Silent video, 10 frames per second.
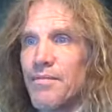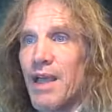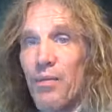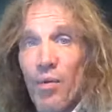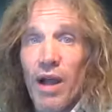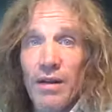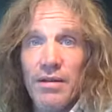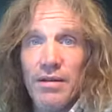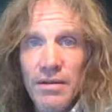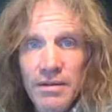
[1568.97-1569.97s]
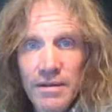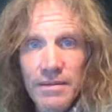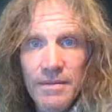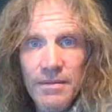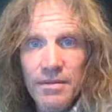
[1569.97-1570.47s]
that what?
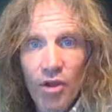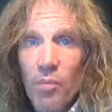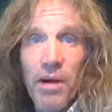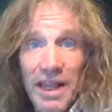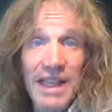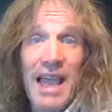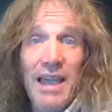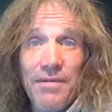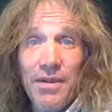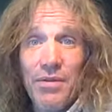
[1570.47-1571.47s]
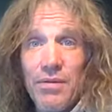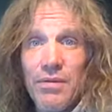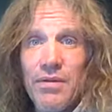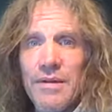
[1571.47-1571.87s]
Nobody gave you?